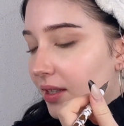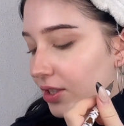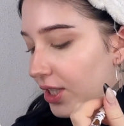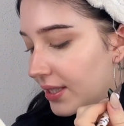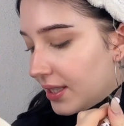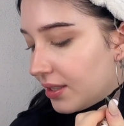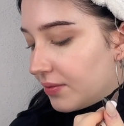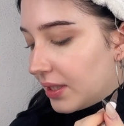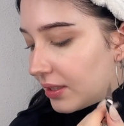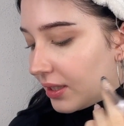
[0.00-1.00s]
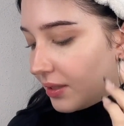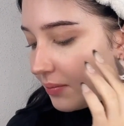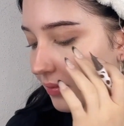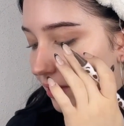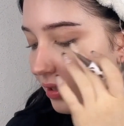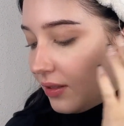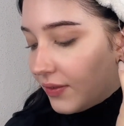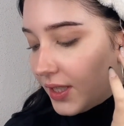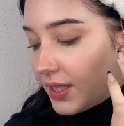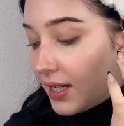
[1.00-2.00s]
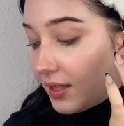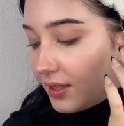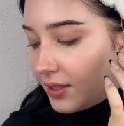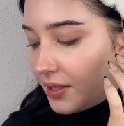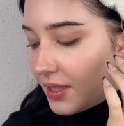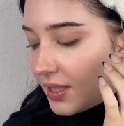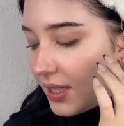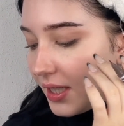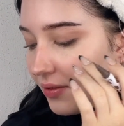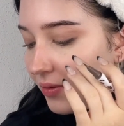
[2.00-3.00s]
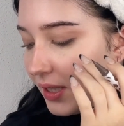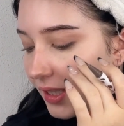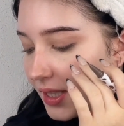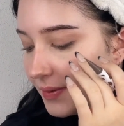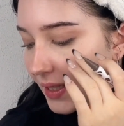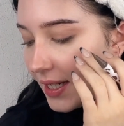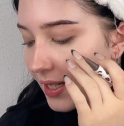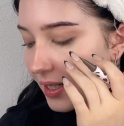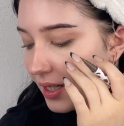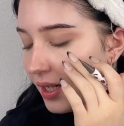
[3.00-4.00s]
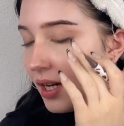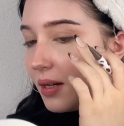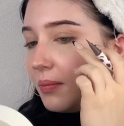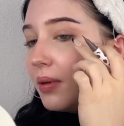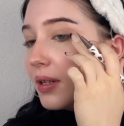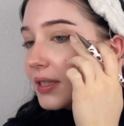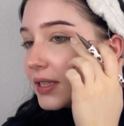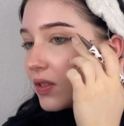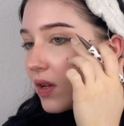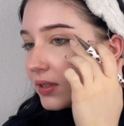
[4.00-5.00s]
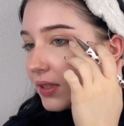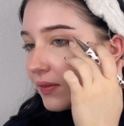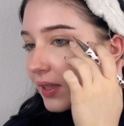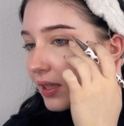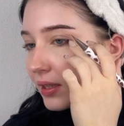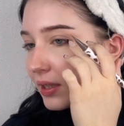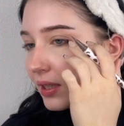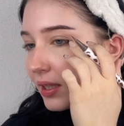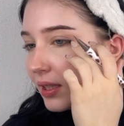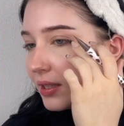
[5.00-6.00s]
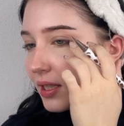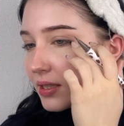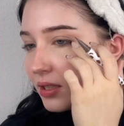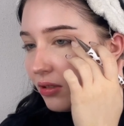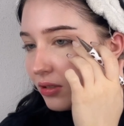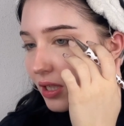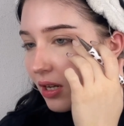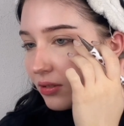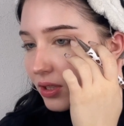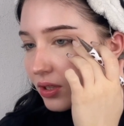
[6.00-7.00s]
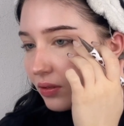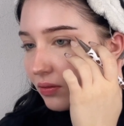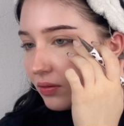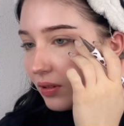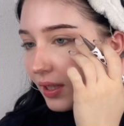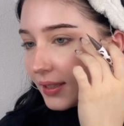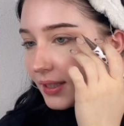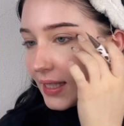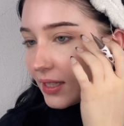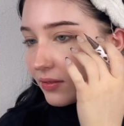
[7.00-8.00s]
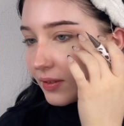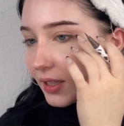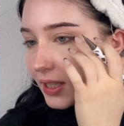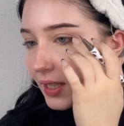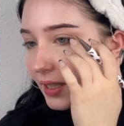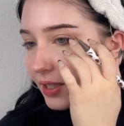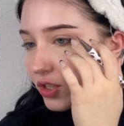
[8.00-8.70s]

She has like a really lifted eyeliner. It's like really giving cat eye, but it's not even like, it doesn't go down to like the end of her eye.